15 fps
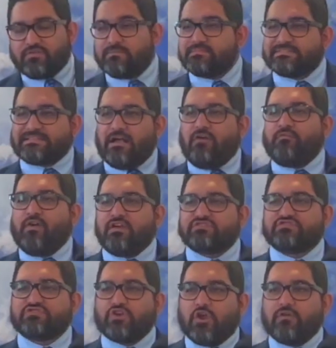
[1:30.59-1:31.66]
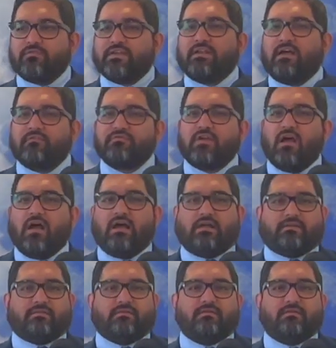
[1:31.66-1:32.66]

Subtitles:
himself a servant of God.